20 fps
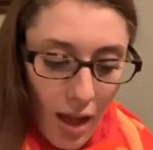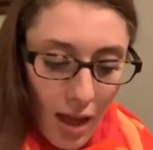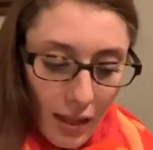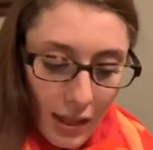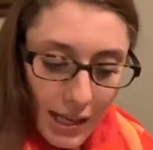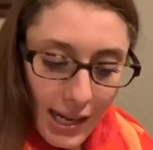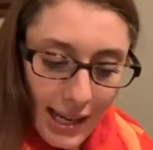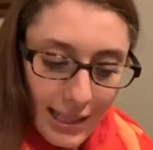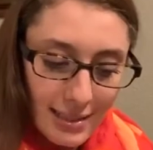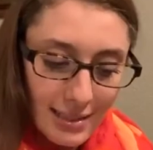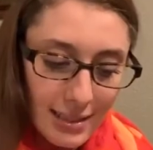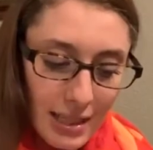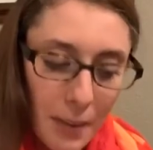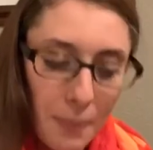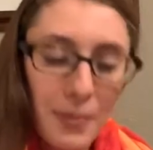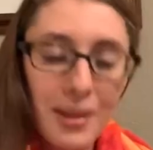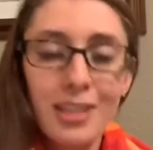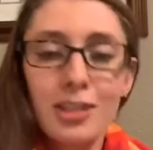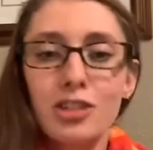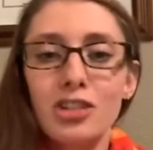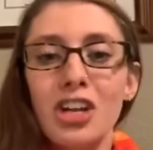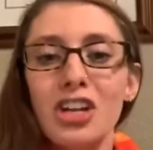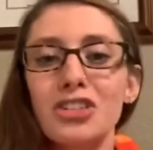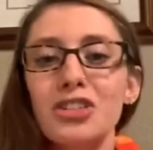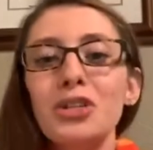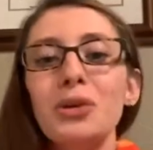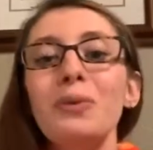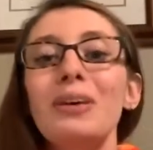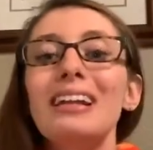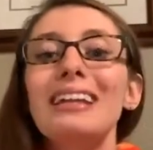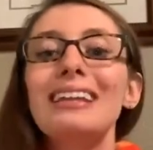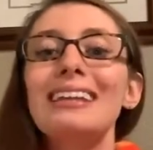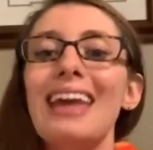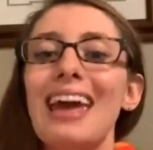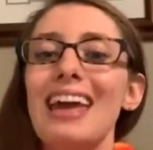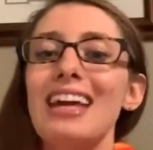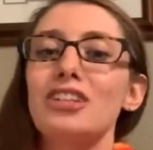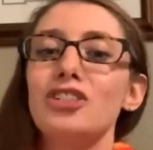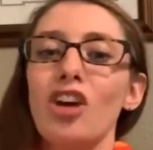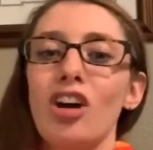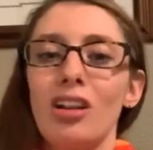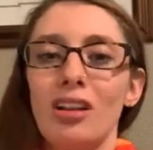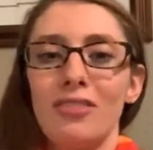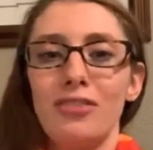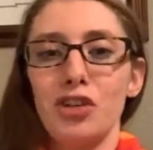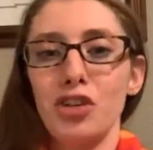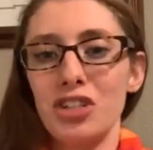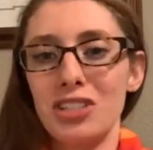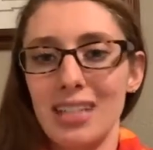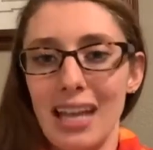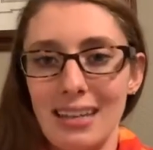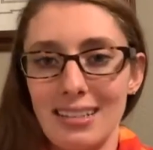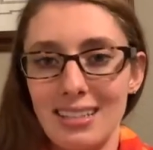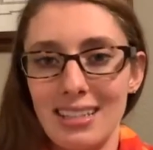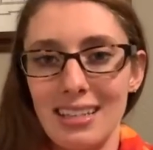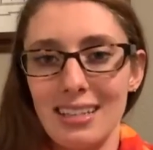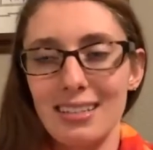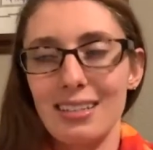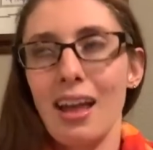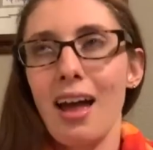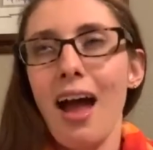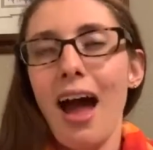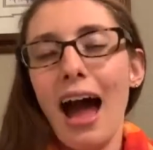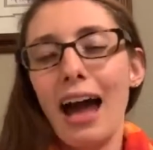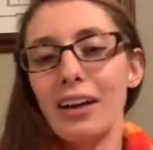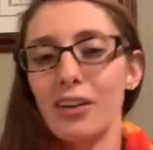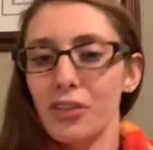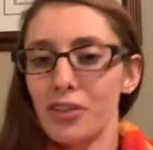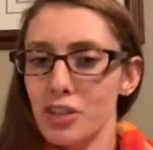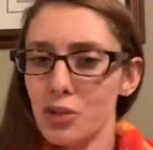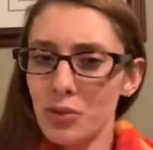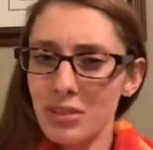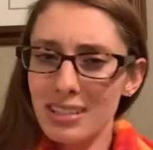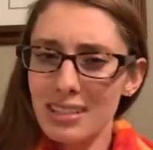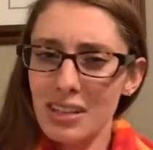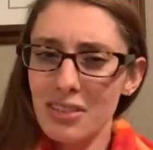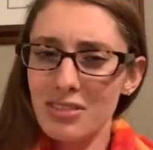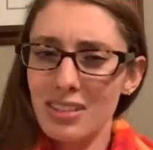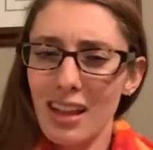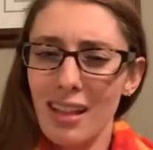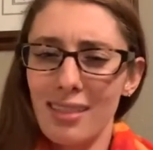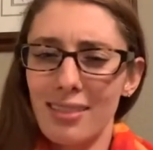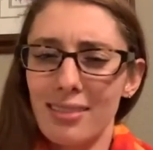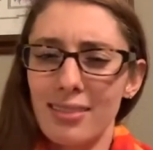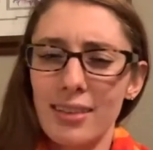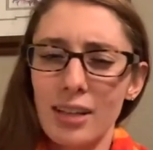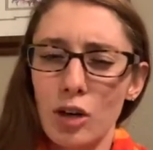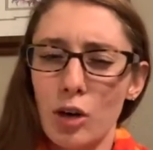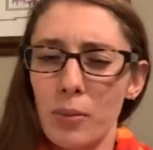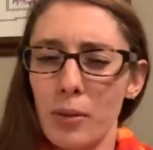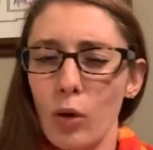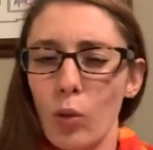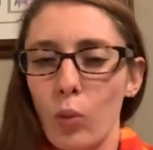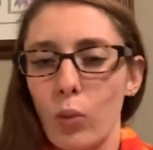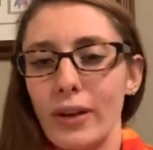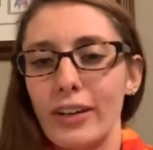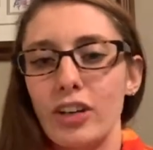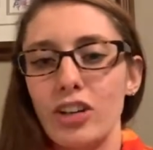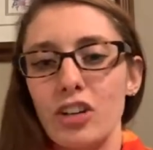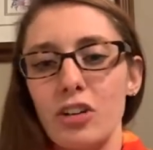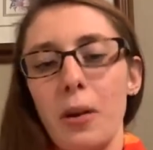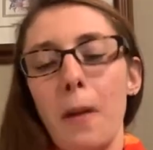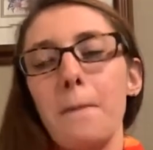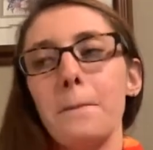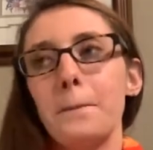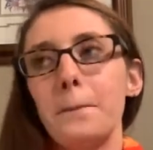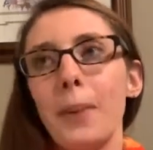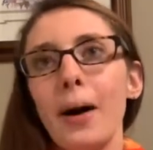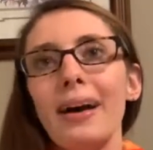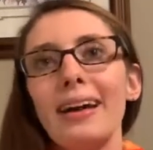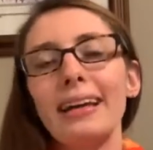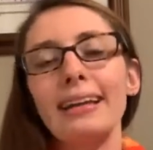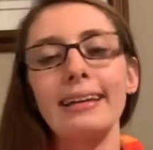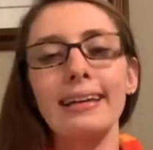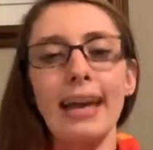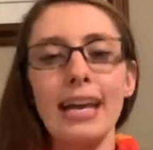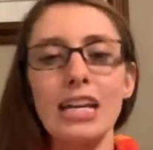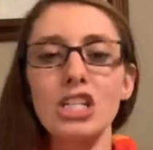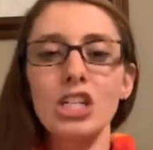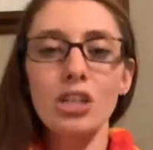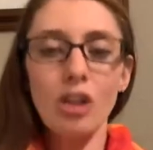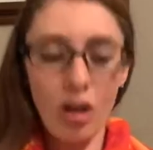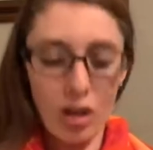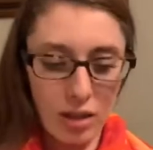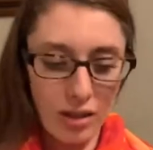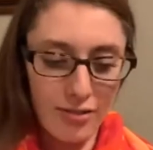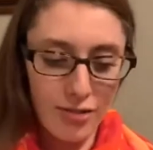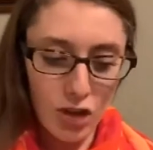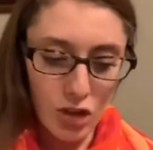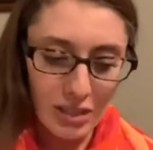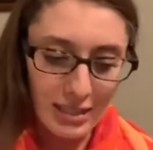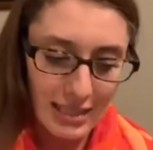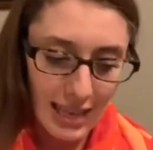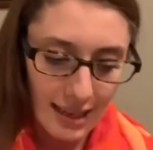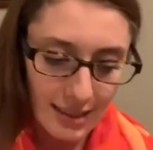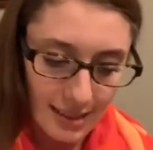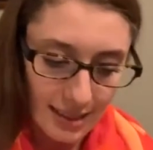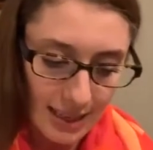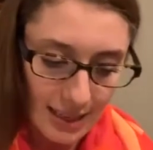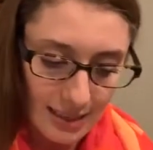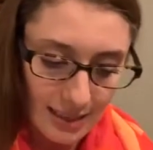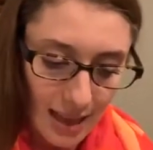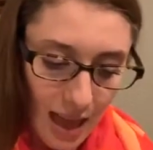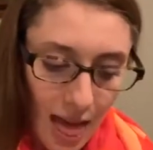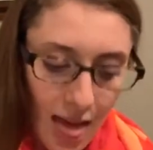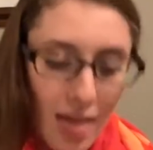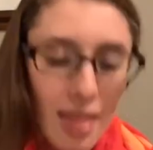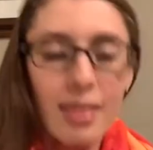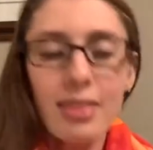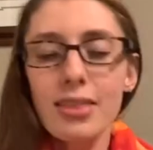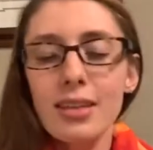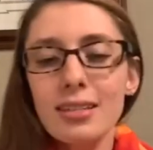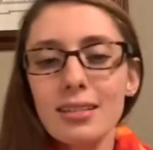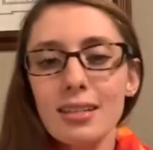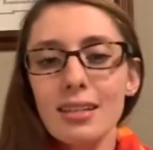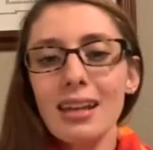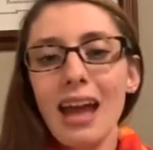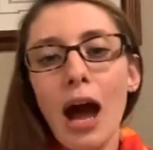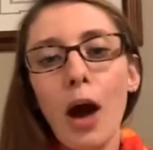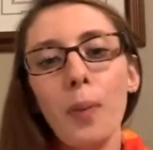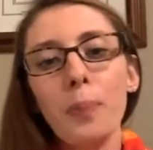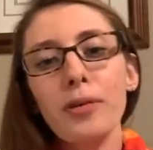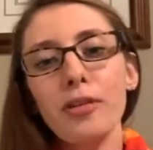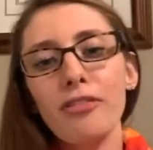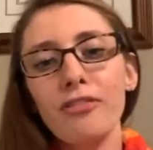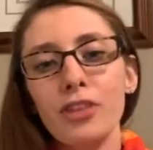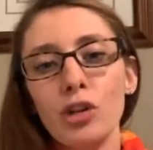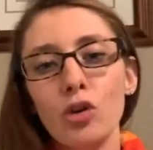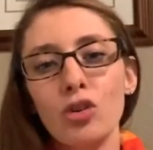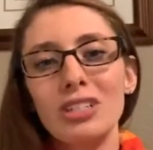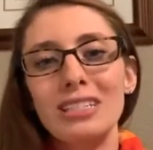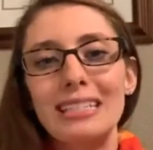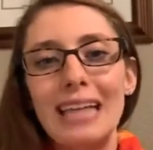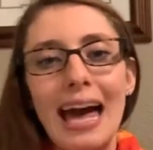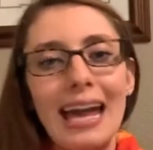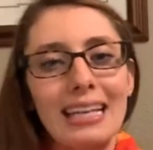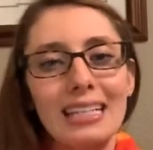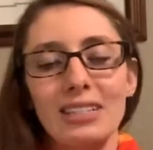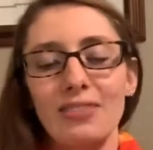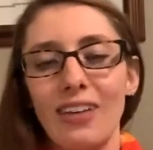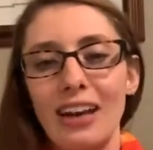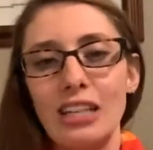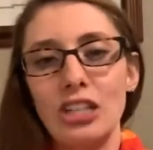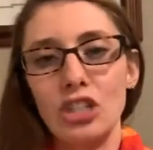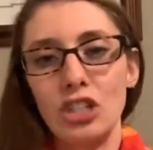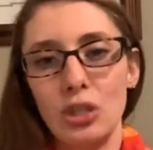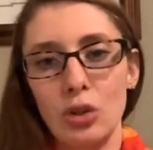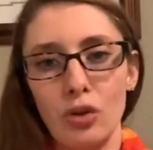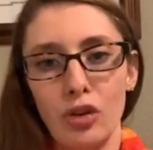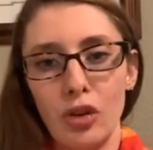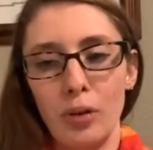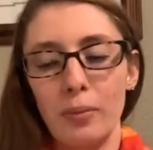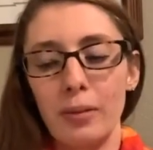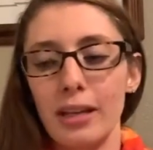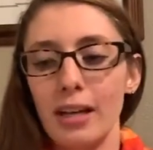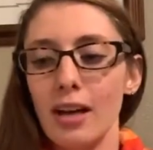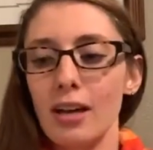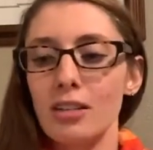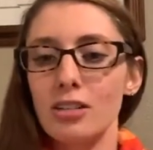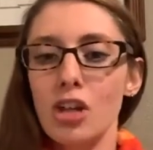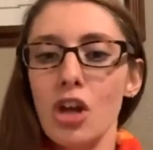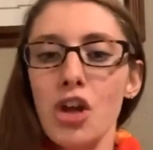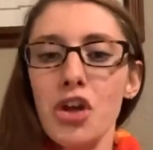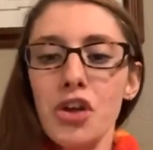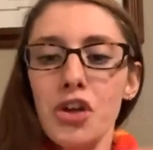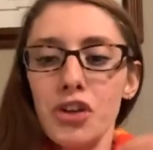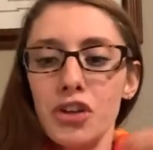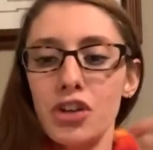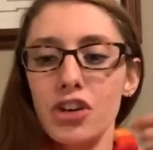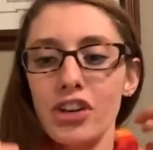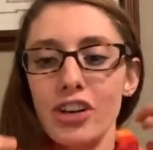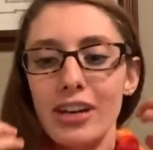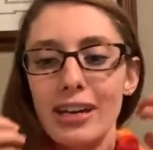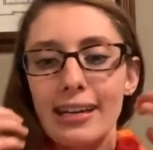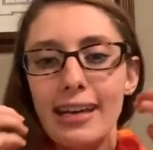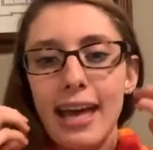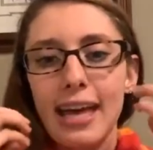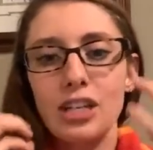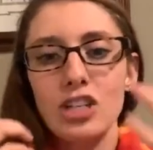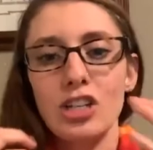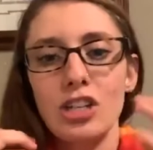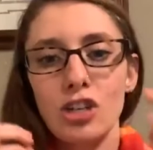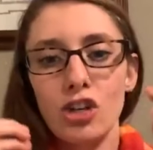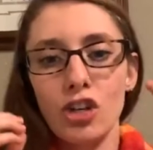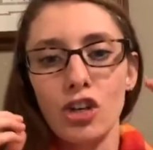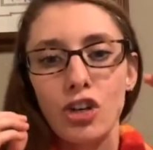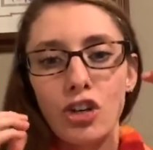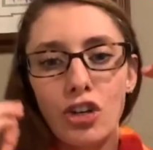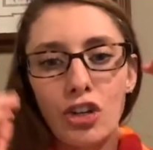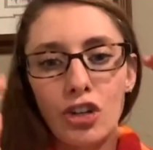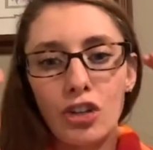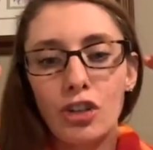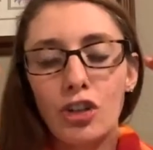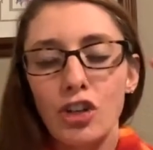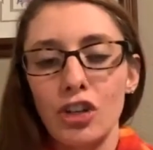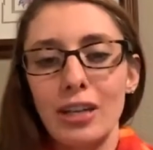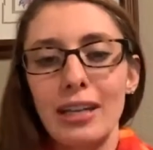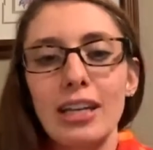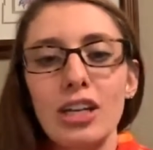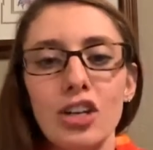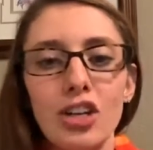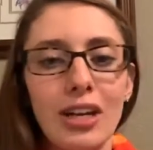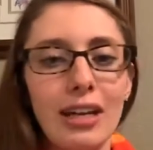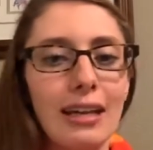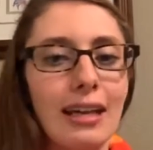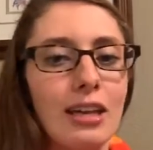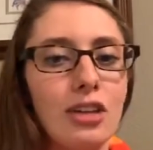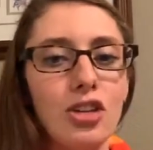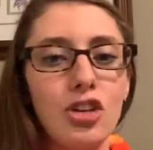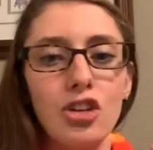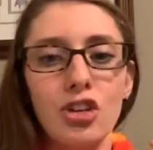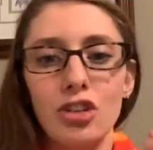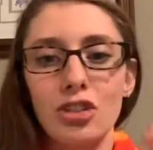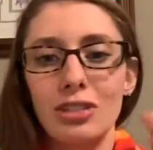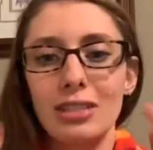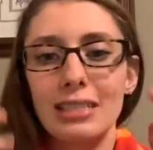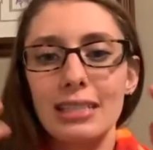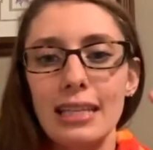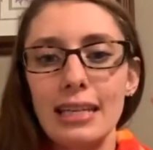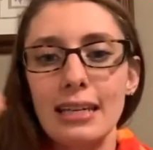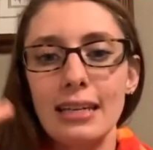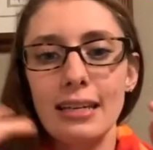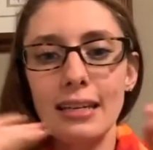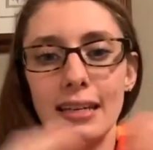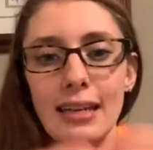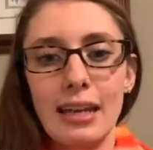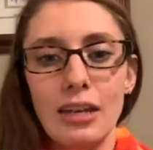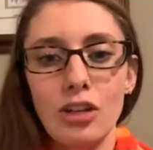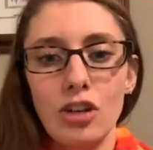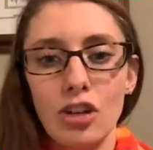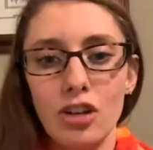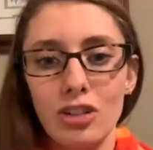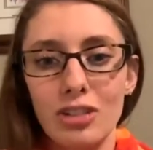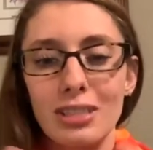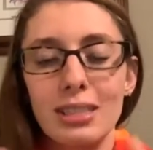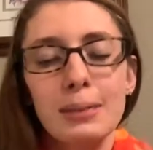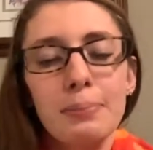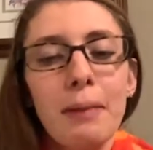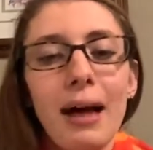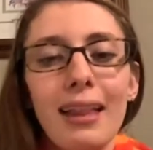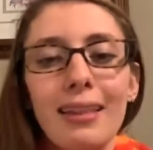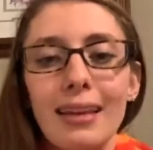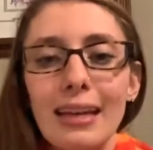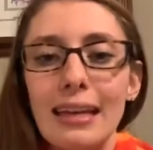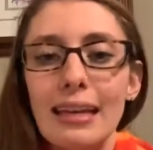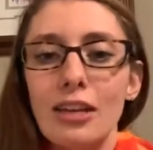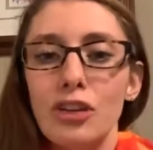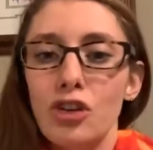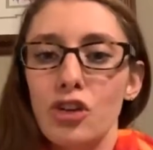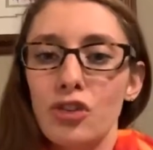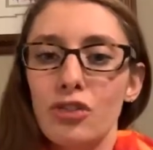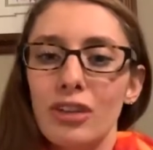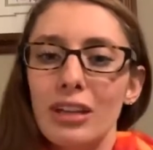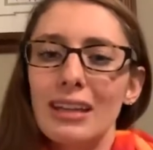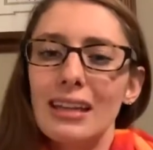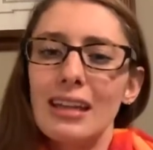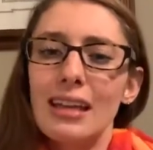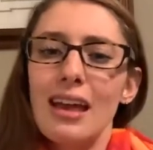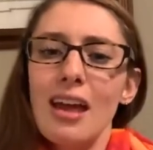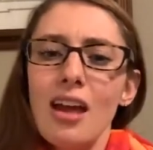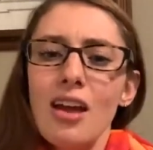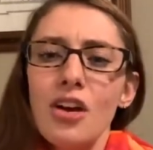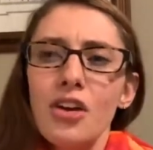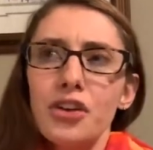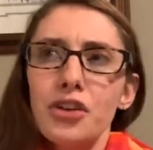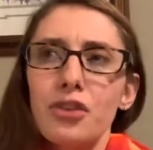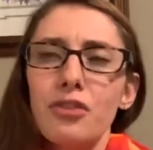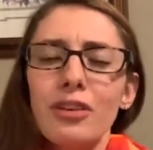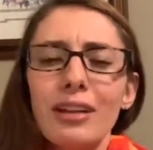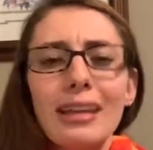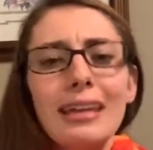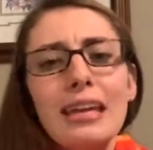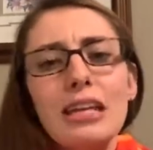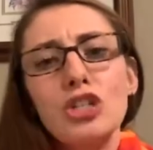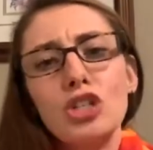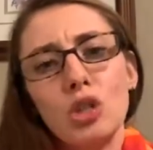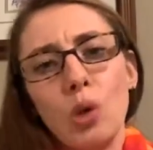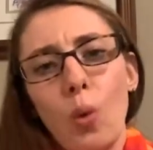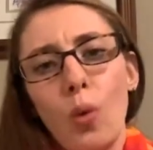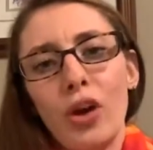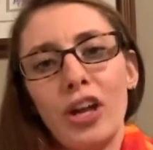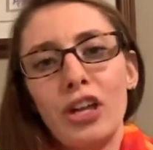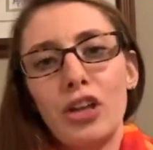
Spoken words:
The next tip is to engage all of your senses. I know this one sounds a little bit weird, but engaging all of your senses, this can help you feel satisfied sooner, because you're engaging your hearing and your seeing and your smelling, and you're really enjoying